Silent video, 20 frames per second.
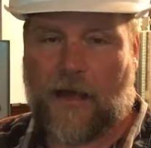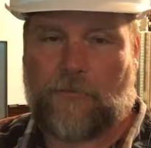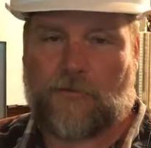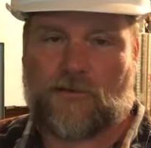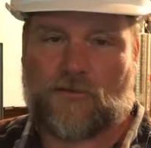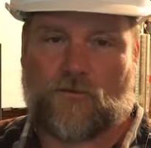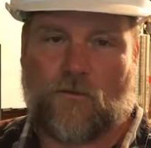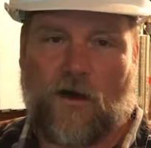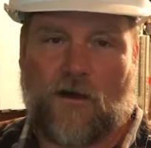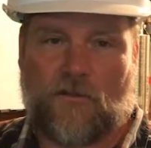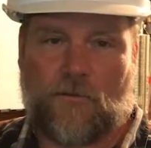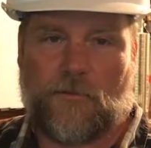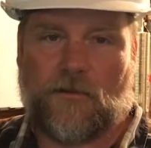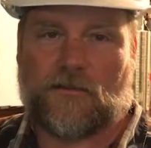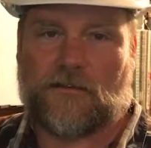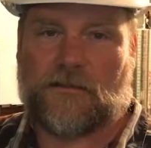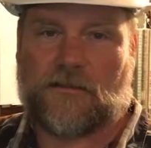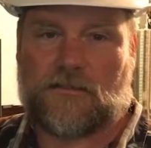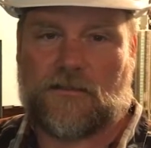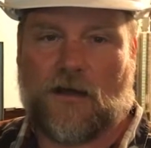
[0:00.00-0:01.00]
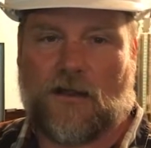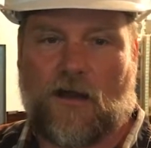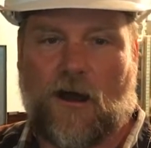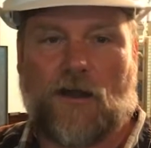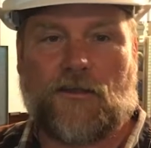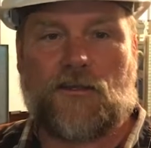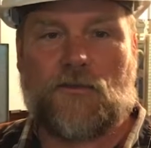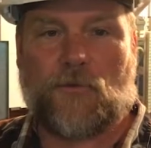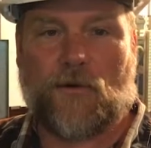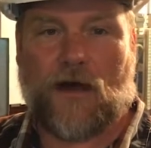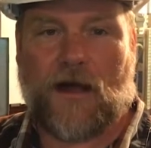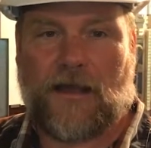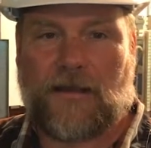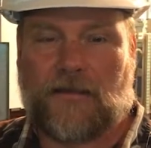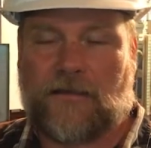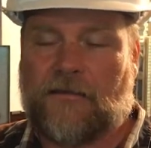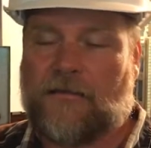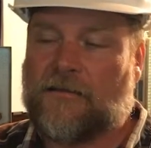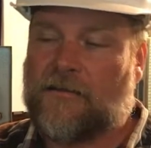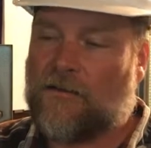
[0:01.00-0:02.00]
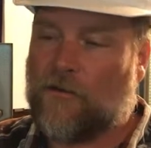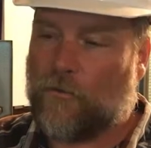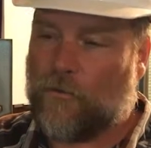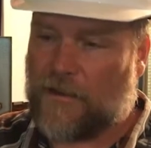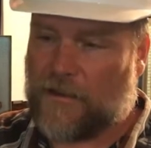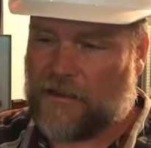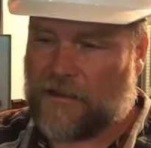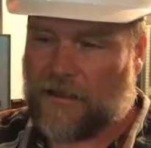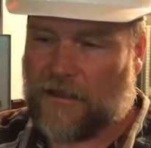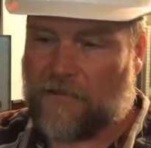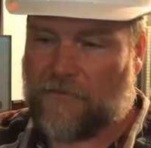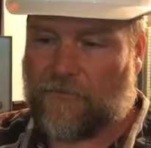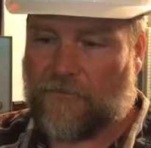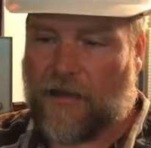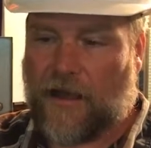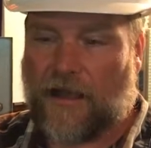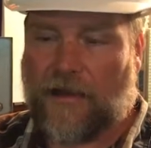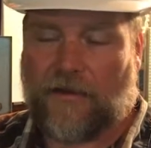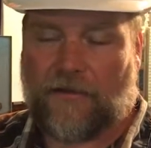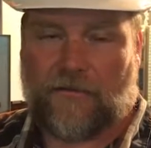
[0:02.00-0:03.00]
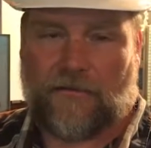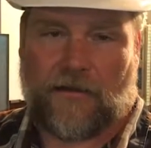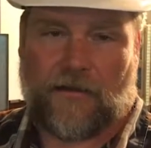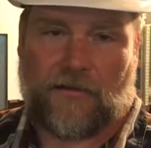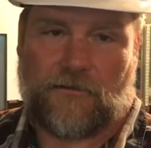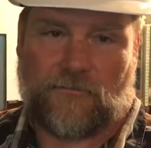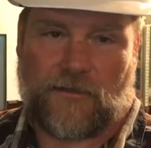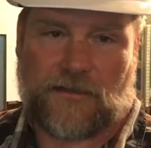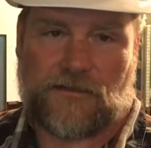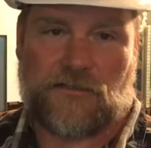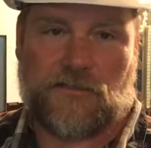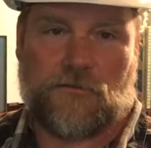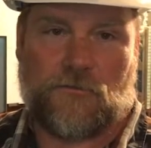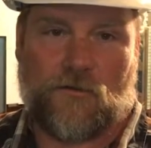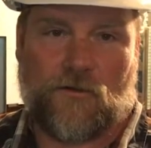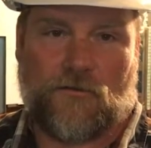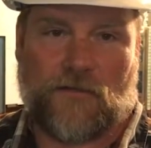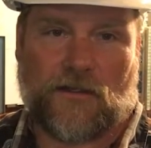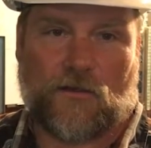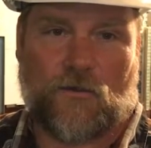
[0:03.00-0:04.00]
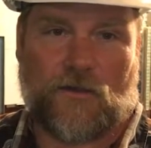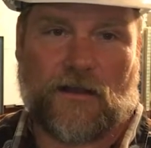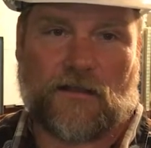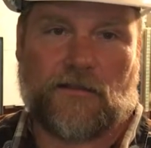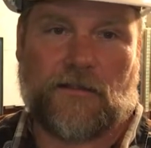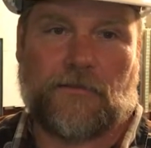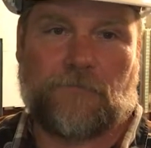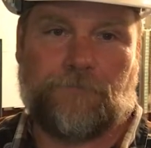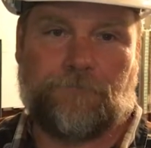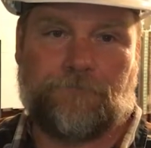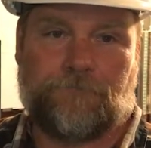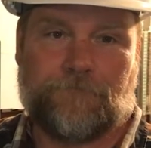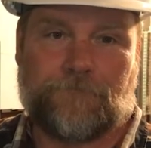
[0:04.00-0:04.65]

happens while the building's not occupied, we can get fire and rescue moving quickly.